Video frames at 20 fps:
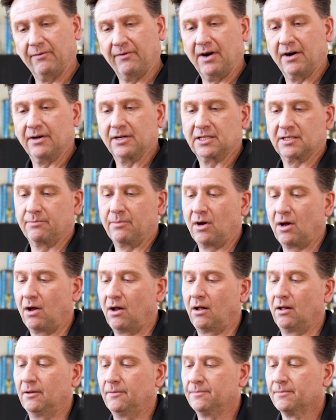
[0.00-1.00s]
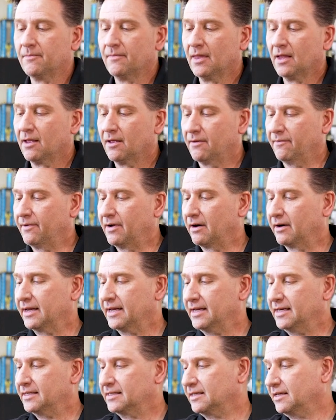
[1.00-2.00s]
Very small, very
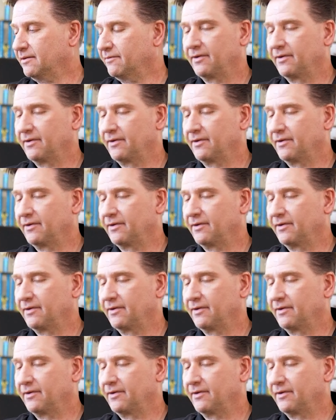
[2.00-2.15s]
easy,